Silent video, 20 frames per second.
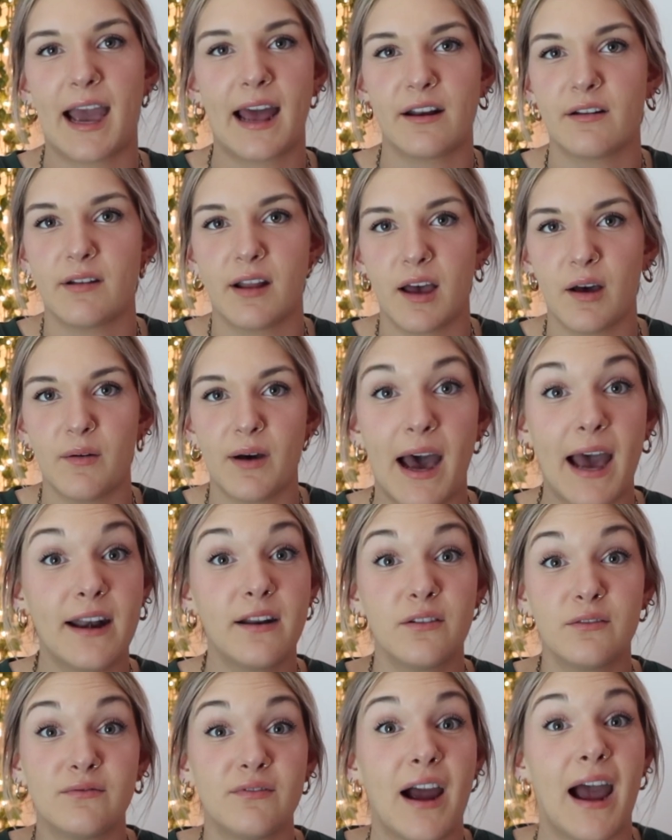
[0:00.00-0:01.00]
I don't know. I
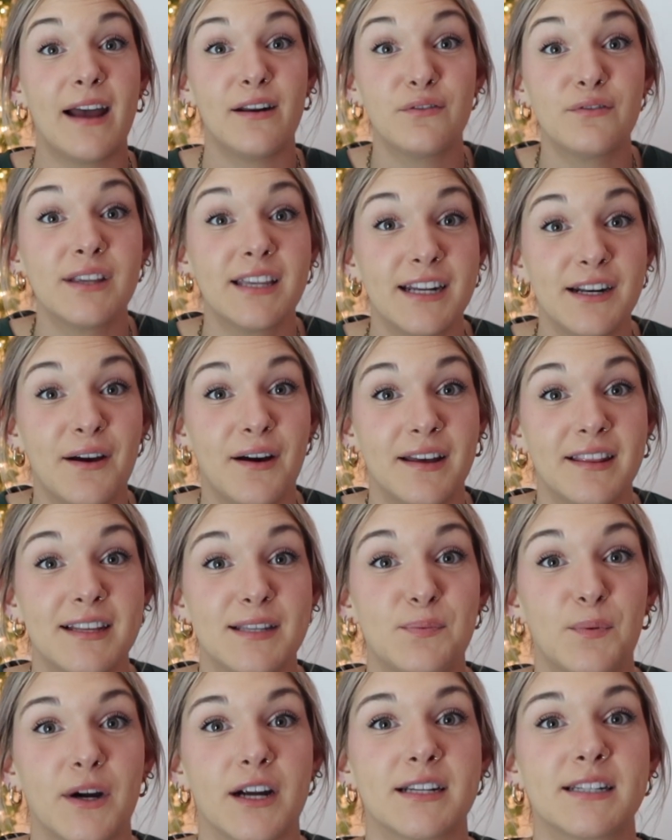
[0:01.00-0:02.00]
don't really know how
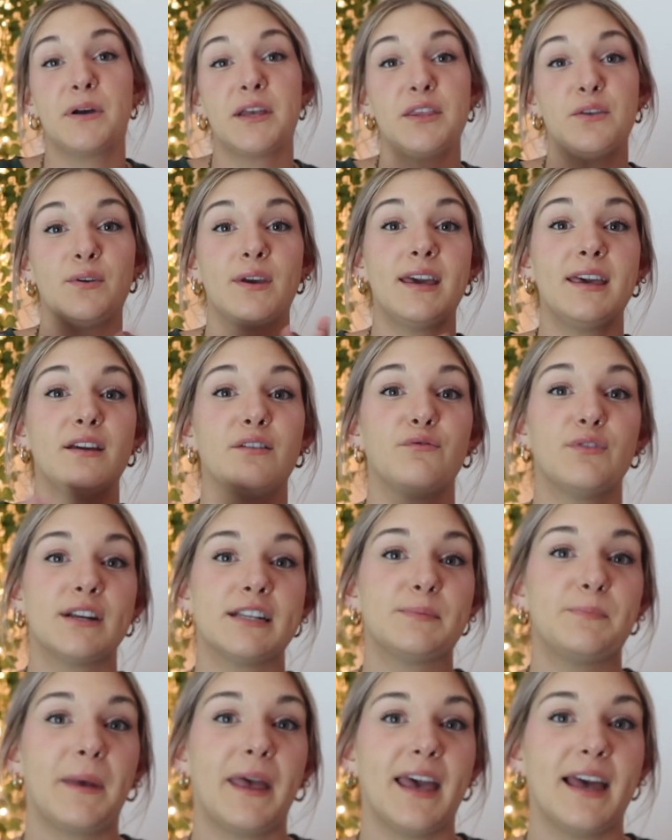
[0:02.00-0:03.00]
this worked, but you get your
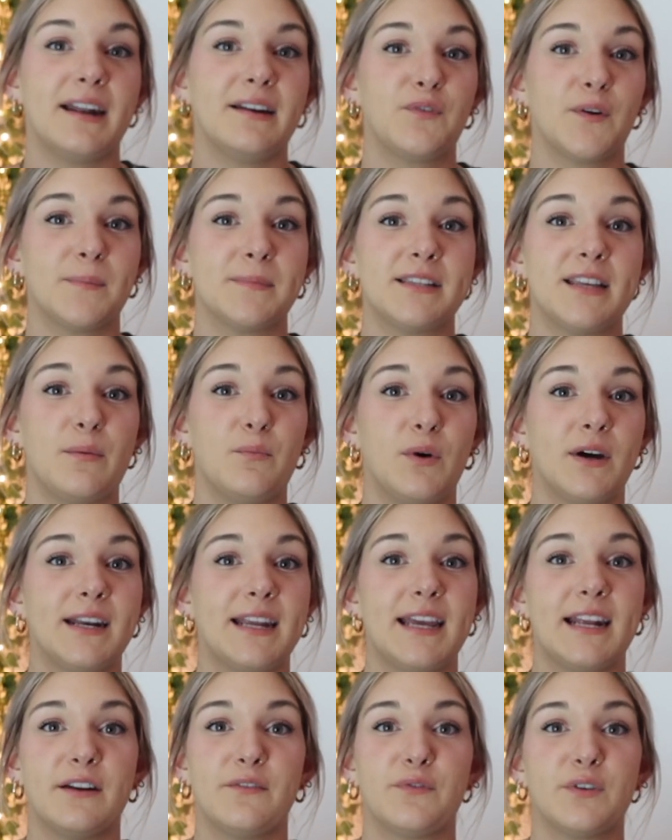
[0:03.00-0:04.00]
wristband from someone
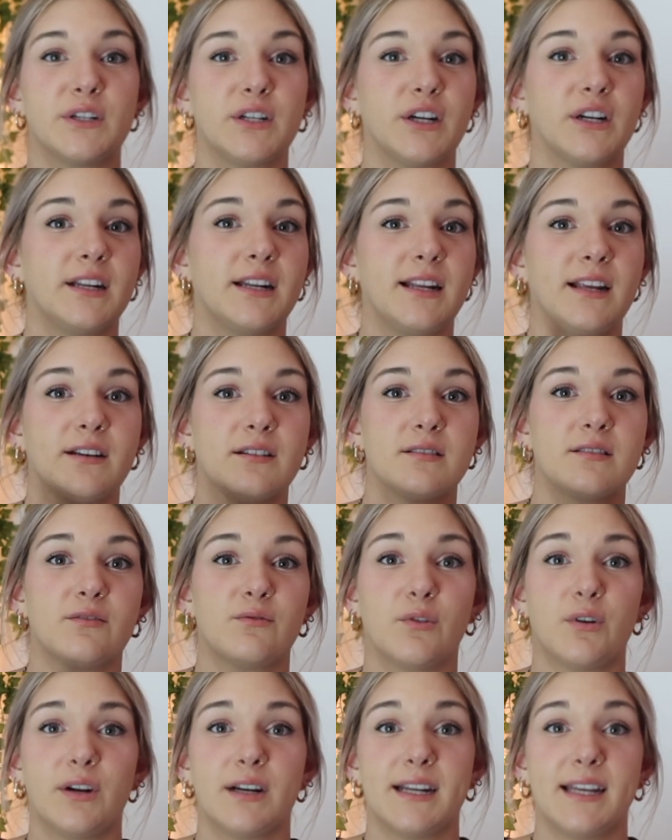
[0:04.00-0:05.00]
in a fraternity or
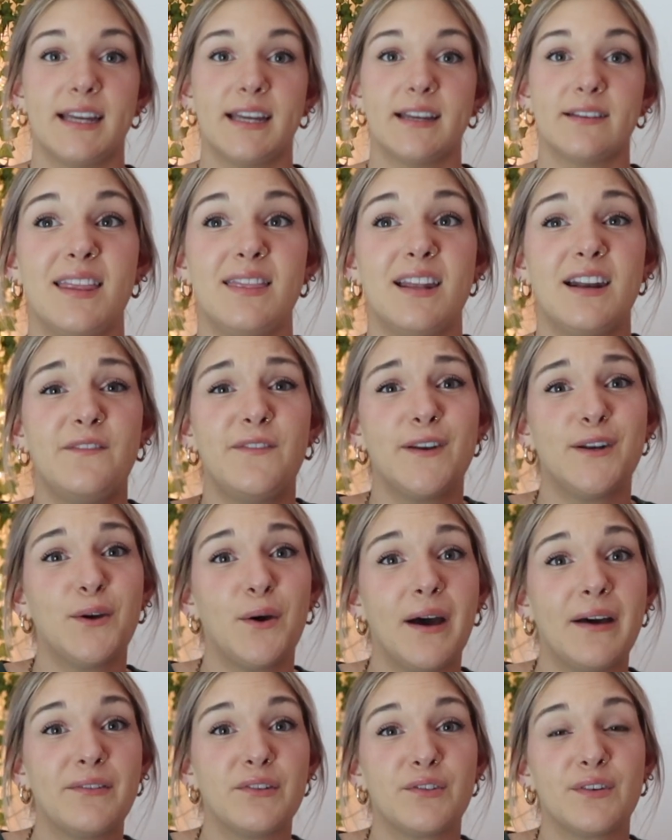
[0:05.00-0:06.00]
sorority. And then if you
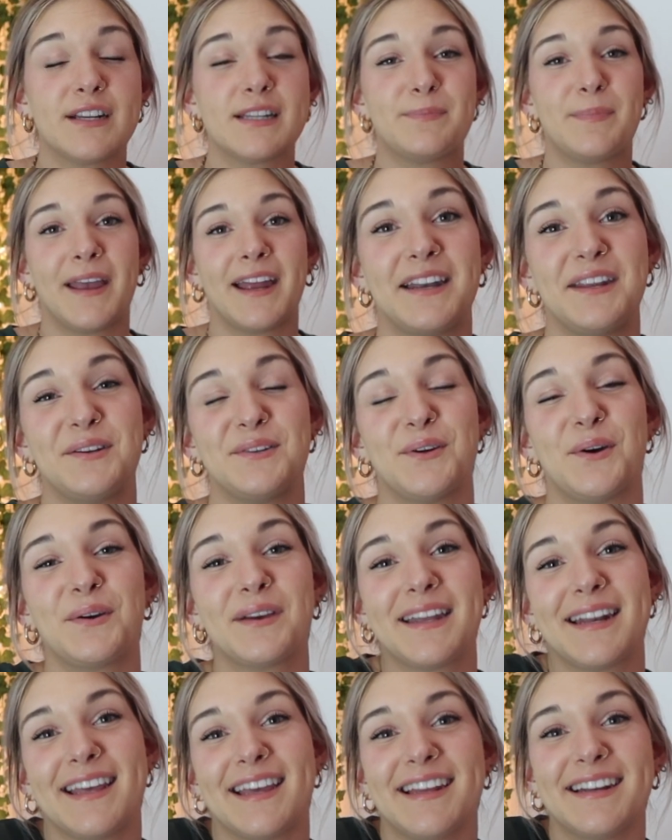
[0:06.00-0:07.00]
don't have a wristband, you don't
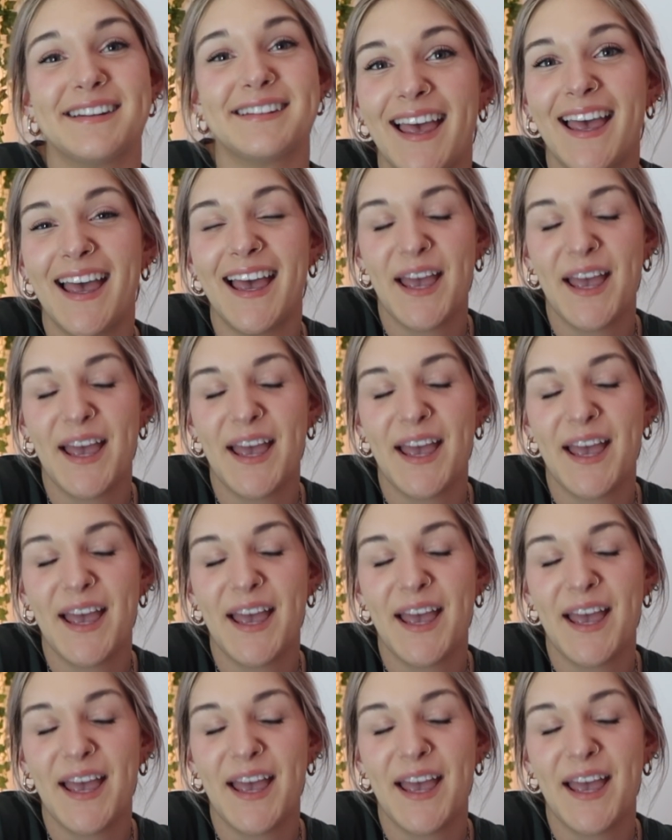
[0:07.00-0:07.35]
get in.